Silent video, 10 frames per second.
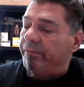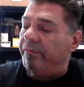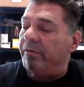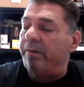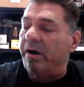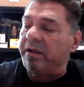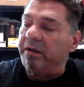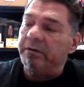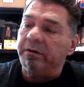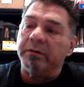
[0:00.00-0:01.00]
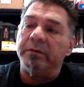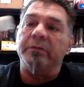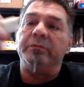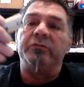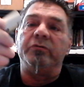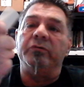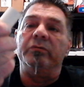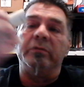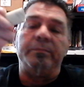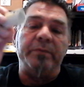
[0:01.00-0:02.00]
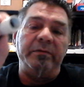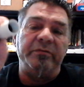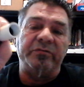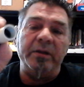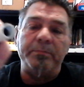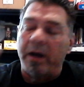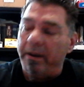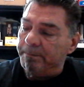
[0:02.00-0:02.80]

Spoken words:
the bucket to the PVC pipe.